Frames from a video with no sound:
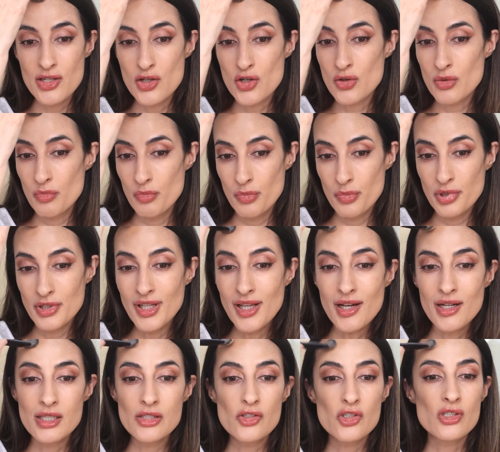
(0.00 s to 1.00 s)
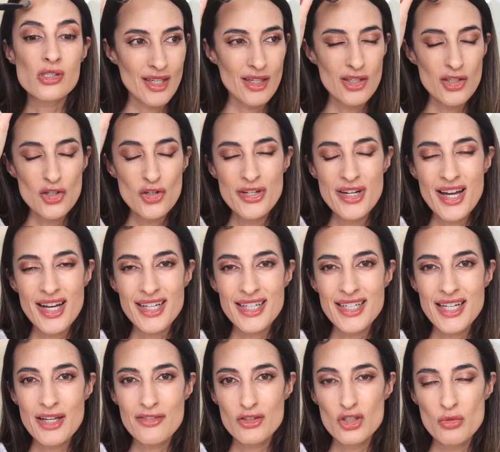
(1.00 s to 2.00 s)
your blush, you're not
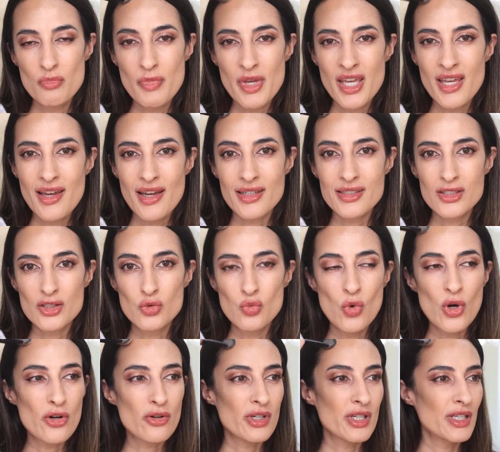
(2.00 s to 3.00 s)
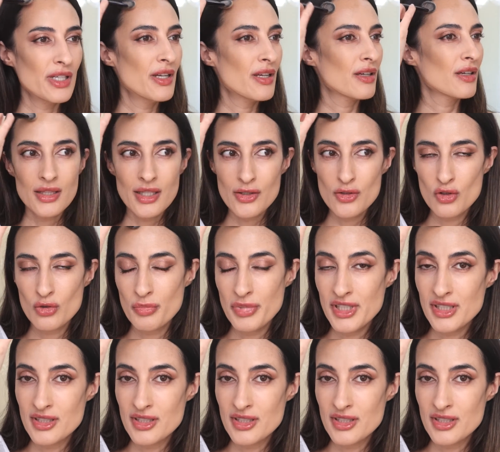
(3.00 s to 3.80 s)
gonna have to be as worried that you'll be